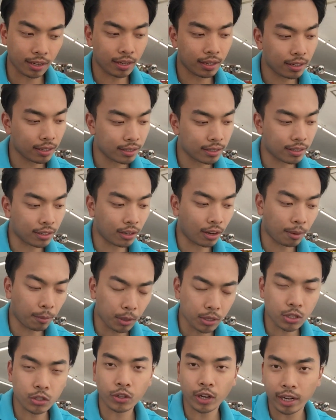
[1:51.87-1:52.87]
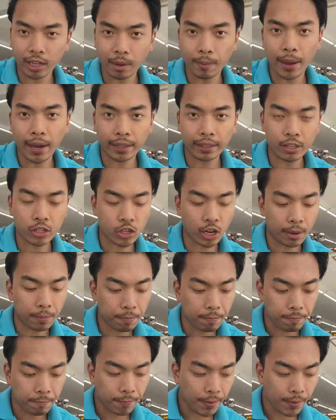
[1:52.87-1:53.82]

So I'm also trying to get back into shape.